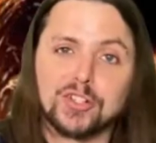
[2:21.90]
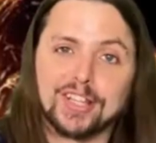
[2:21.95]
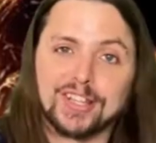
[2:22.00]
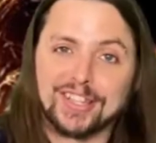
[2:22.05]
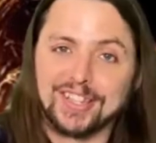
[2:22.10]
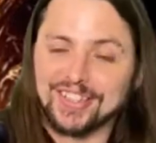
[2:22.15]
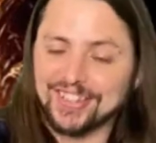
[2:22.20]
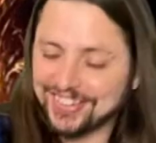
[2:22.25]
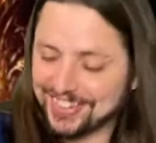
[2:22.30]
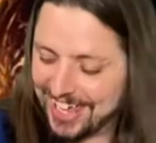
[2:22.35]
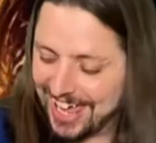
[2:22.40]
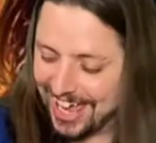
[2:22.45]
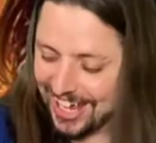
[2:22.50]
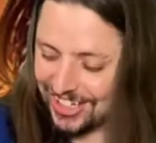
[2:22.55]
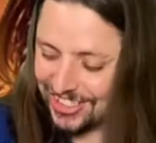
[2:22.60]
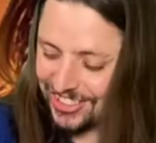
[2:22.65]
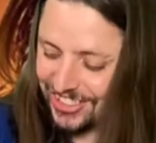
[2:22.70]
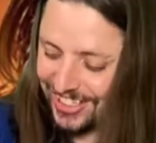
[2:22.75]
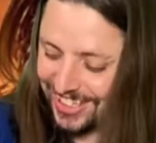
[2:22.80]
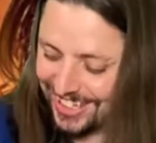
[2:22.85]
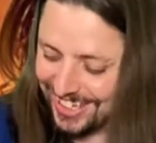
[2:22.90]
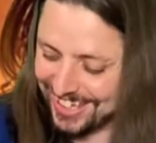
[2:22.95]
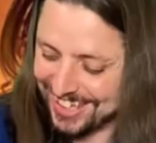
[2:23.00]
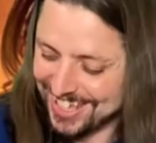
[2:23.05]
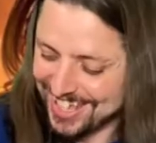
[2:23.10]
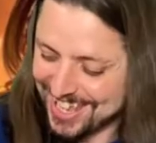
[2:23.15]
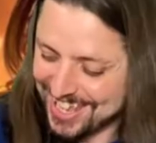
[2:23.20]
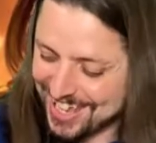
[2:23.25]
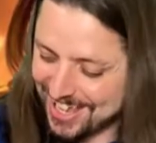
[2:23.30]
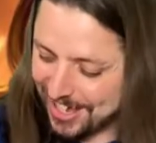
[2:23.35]
this, actually,
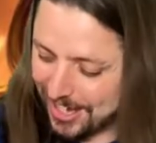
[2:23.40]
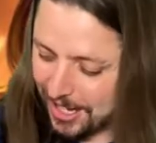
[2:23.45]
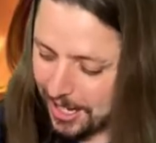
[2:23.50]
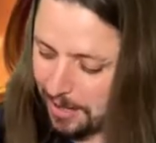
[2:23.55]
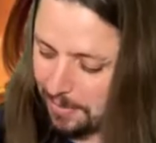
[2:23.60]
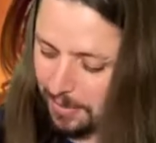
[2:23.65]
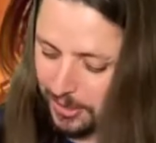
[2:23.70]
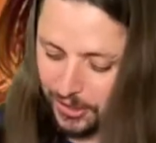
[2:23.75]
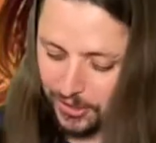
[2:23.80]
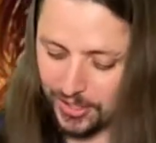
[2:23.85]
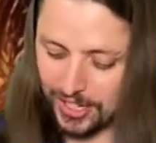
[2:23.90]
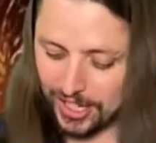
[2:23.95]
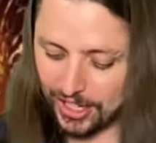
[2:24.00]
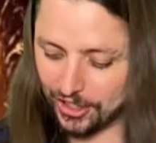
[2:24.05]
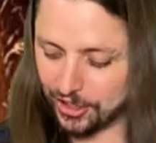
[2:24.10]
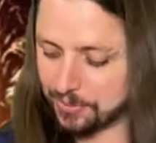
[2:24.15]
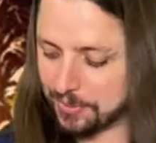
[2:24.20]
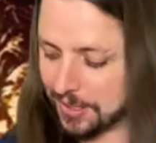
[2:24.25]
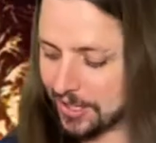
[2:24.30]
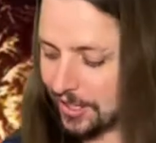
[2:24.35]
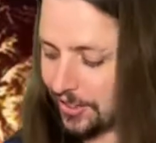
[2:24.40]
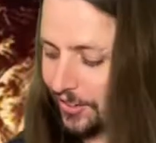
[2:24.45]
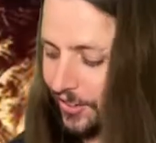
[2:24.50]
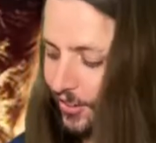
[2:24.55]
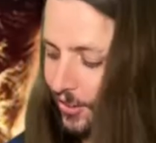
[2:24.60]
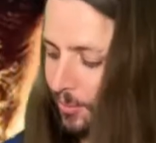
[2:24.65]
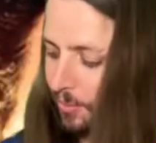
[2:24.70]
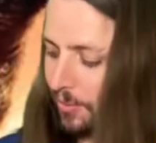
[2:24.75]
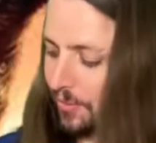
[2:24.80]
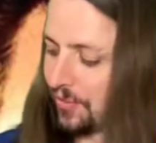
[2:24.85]
but who cares because it's
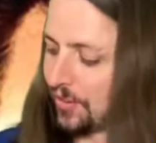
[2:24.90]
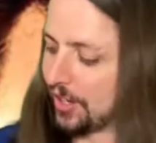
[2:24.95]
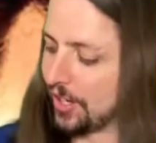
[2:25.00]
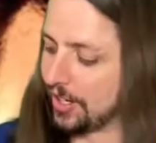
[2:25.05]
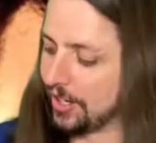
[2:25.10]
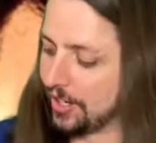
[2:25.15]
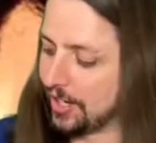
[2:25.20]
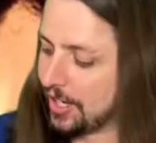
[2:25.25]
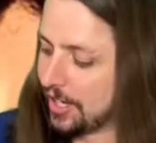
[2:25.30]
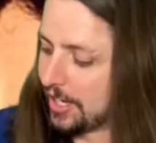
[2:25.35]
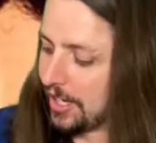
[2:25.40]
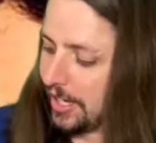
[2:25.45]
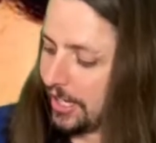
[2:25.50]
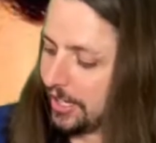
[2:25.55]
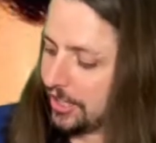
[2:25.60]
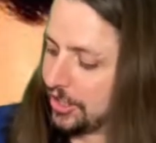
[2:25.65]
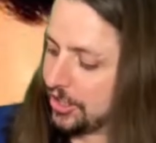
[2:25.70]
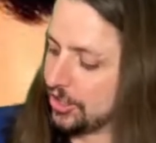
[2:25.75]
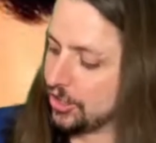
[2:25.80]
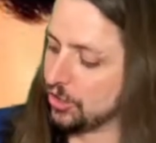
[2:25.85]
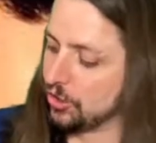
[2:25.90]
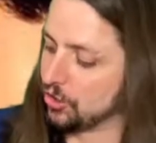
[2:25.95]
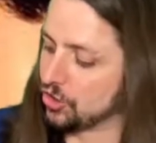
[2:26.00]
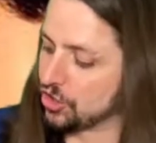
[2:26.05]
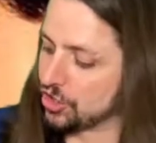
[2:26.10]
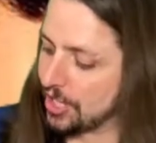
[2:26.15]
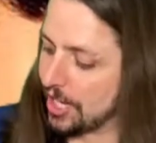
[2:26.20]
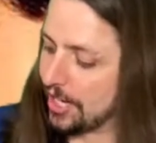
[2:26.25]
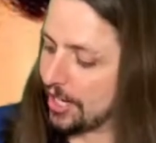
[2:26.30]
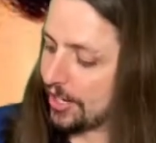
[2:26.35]
super fun. And huge
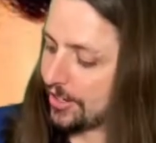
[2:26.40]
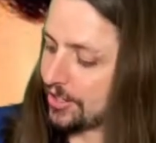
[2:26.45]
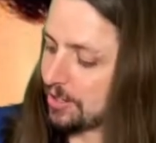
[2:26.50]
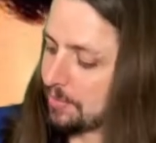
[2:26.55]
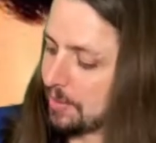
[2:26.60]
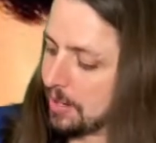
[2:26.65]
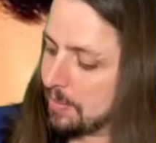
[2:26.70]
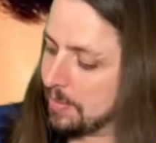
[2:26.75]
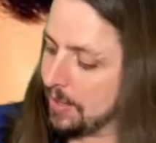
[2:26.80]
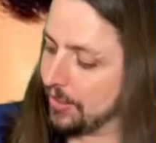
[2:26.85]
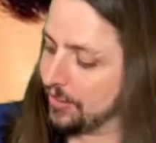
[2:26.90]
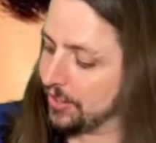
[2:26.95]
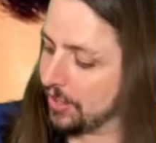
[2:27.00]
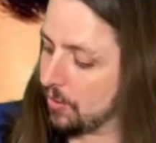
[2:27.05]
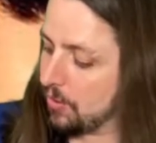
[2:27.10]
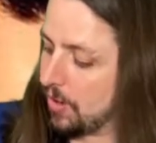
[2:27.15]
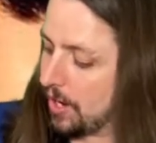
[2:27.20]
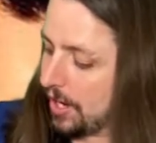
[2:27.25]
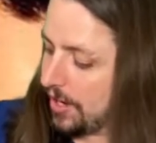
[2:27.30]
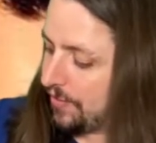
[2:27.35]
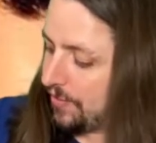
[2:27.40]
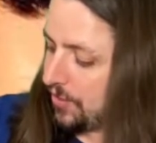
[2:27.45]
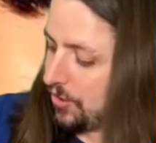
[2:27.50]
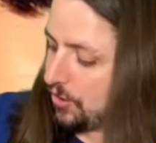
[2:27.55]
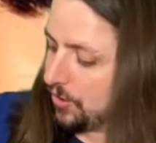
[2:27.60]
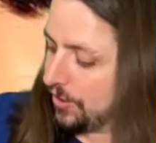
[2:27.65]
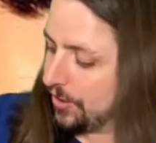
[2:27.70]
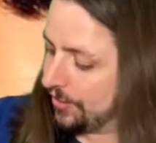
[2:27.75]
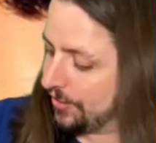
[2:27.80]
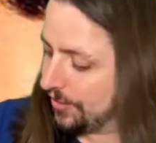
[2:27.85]
shout out to my amazing wife
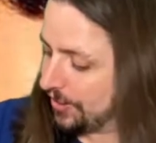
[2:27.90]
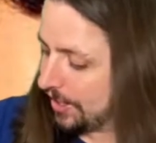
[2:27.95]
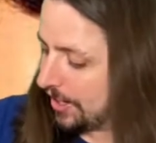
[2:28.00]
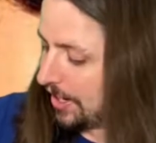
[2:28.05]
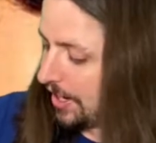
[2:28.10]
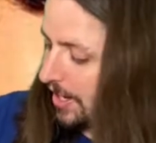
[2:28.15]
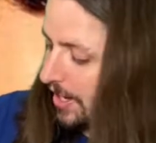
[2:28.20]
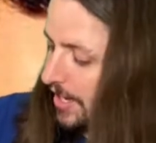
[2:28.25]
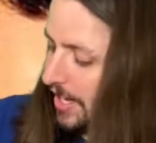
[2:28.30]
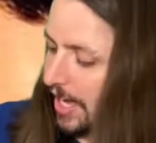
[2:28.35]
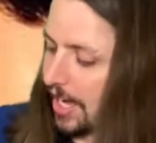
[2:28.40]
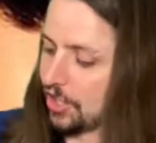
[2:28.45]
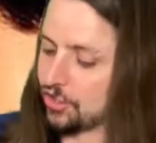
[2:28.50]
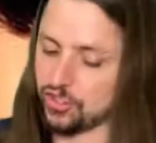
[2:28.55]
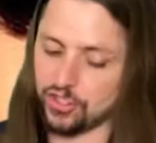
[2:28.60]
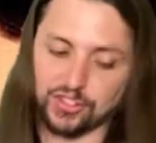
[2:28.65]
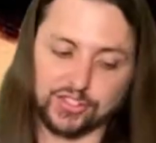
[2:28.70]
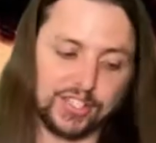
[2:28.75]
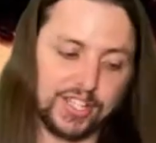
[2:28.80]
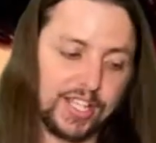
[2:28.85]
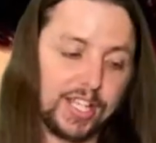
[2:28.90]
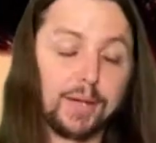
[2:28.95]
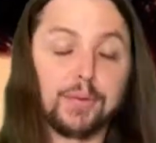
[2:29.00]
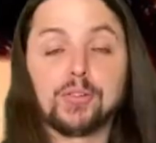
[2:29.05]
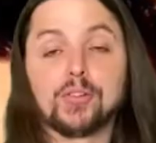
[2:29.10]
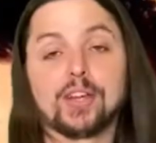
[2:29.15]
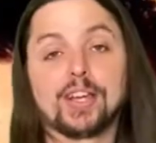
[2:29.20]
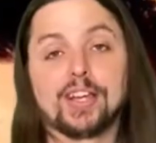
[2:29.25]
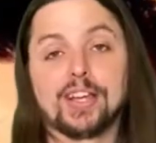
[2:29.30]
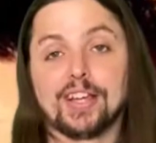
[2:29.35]
who is actually staying up
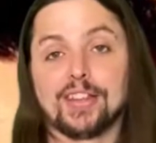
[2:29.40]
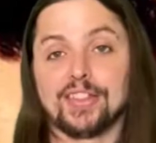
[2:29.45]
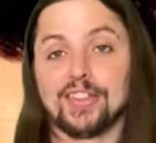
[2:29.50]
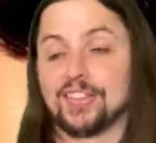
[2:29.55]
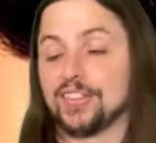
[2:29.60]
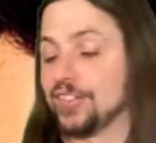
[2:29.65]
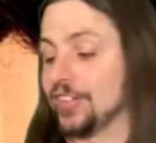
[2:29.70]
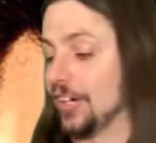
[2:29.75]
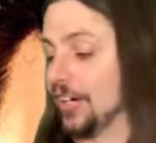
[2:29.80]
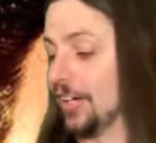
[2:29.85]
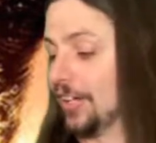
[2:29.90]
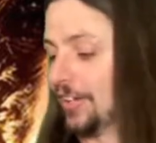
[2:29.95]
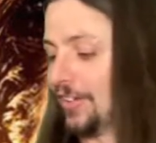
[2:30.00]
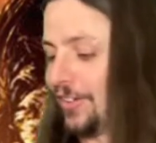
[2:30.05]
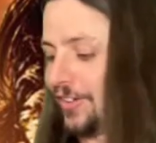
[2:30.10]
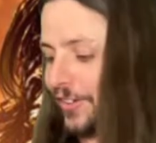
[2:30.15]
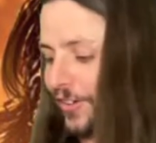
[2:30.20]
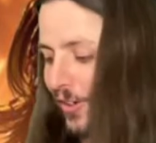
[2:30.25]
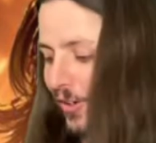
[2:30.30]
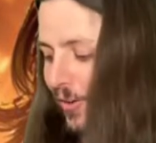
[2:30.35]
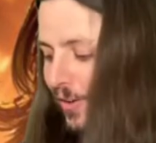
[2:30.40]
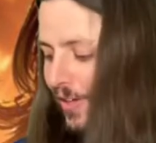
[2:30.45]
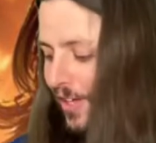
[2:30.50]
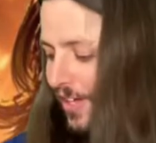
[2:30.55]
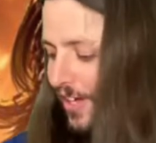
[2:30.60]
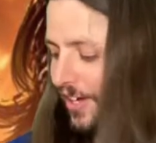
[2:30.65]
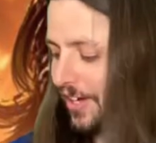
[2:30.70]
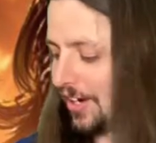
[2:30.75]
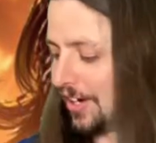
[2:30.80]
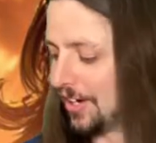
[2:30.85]
so I can get this done. So,
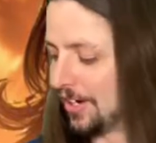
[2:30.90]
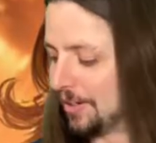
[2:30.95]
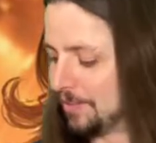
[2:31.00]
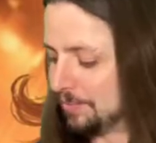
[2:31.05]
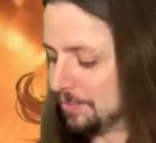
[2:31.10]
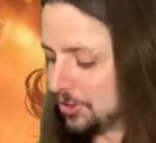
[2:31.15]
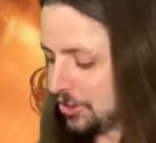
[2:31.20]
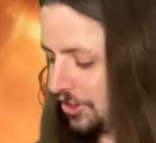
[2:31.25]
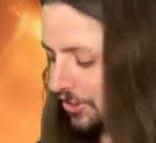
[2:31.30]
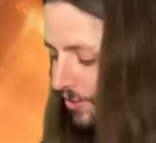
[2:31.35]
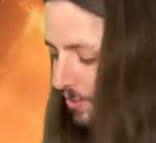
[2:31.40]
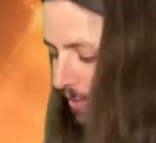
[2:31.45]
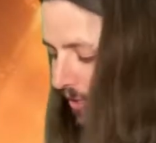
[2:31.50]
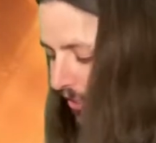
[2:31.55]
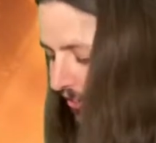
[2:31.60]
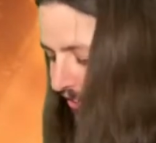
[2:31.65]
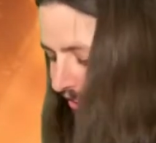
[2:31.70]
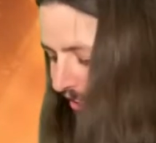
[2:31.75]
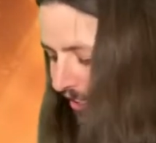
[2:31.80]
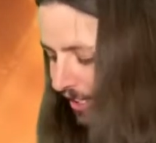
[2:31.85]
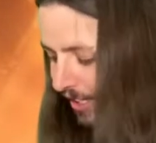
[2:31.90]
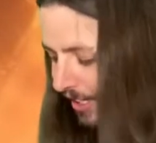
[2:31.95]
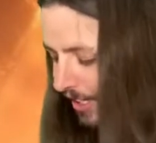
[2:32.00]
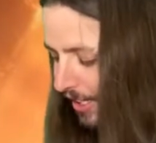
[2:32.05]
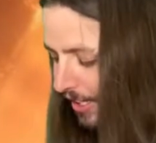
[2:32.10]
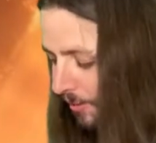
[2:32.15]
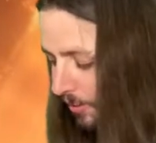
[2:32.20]
she's amazing, and I'm